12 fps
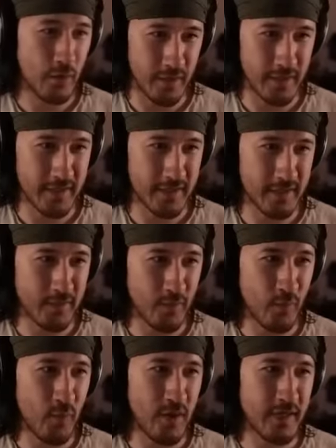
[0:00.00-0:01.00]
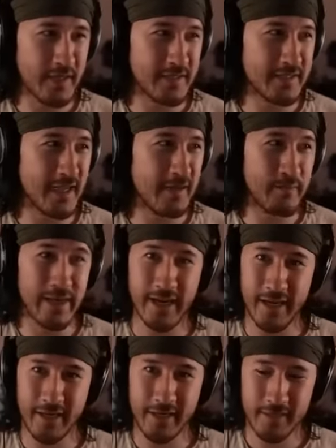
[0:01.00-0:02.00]
what, going, Wade? What is uh, We got to wait
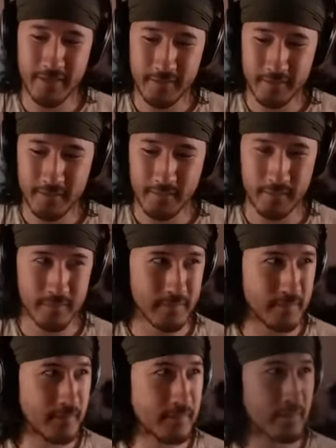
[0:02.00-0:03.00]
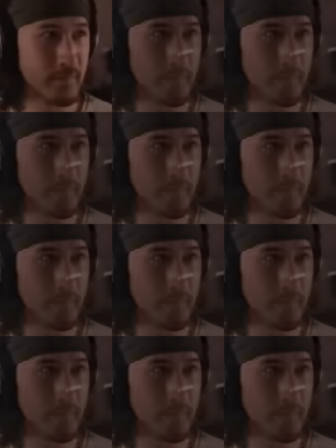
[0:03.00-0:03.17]
for the quota to update, and